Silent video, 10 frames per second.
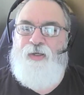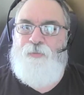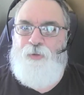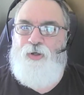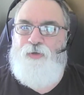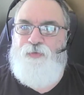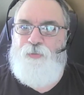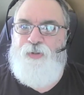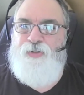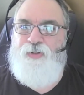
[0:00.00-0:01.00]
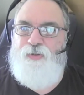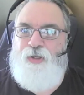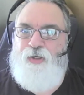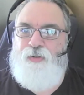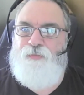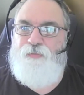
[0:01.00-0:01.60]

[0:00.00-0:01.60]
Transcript: it a part of your business plan.